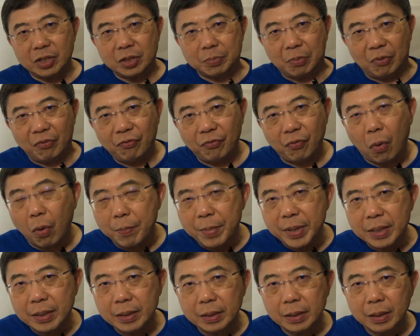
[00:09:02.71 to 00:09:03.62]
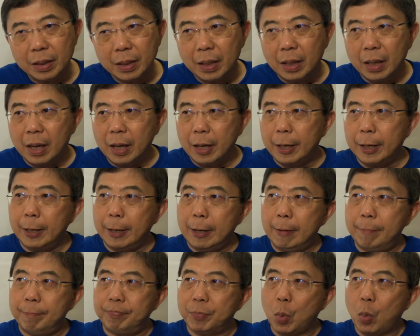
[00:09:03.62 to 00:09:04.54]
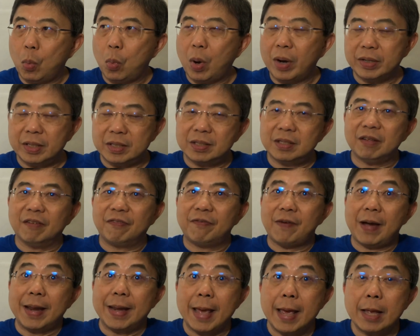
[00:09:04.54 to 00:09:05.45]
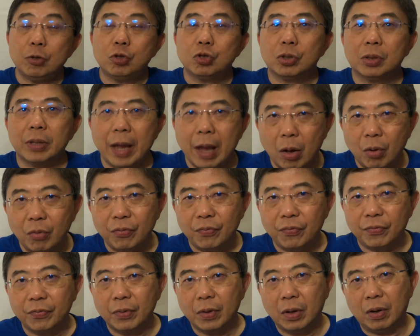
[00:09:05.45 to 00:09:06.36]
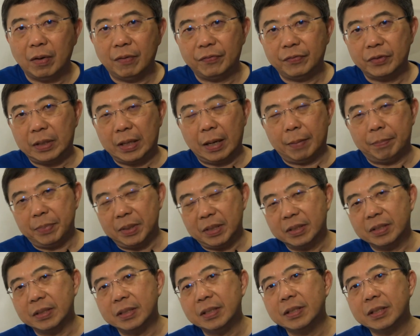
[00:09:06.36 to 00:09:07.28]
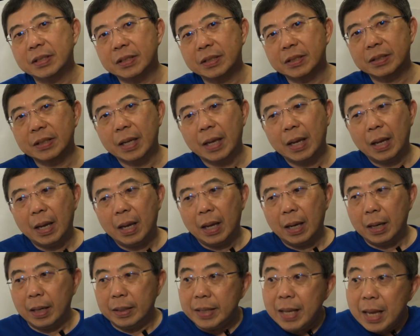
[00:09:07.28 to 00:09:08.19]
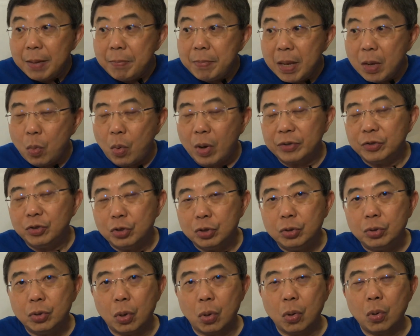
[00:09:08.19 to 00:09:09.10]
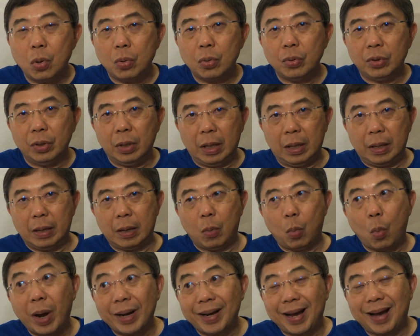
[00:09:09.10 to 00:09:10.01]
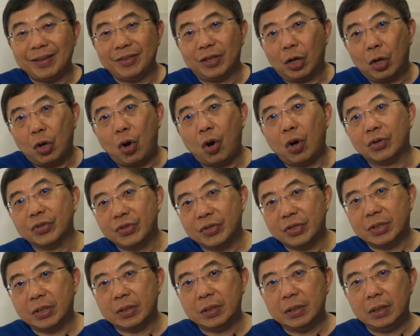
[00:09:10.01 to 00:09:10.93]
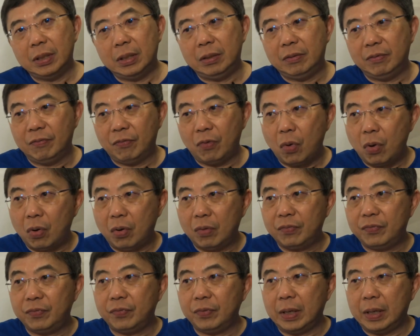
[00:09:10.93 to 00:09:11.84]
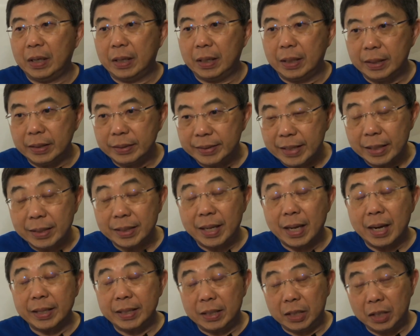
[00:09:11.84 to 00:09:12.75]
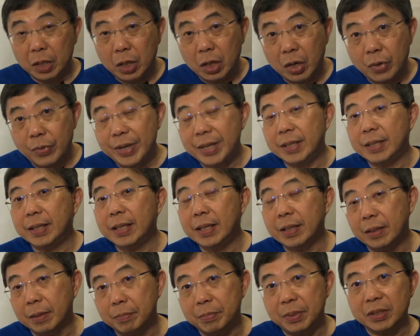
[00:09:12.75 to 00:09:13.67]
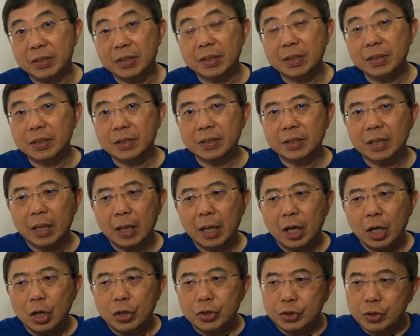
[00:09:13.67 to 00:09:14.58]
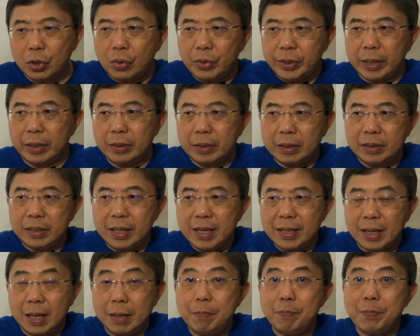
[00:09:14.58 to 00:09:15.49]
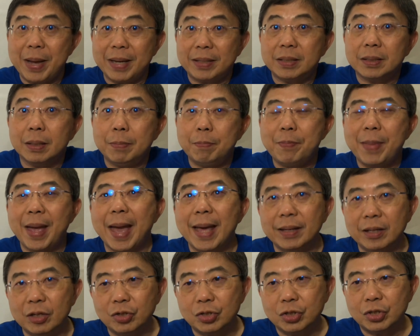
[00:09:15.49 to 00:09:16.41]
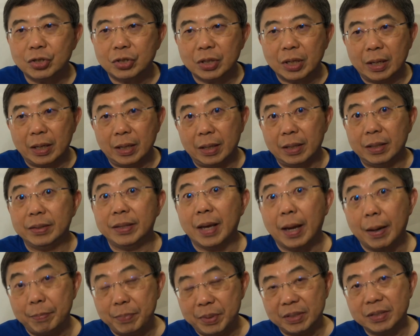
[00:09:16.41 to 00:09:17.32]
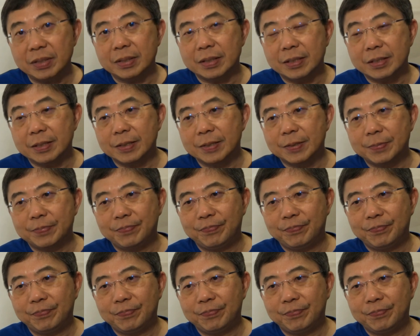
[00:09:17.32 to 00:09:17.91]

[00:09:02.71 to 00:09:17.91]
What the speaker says: performing, what is the financial health of their business. They may want to know what are the costs involved that they are incurring in the business so that they can better manage their business.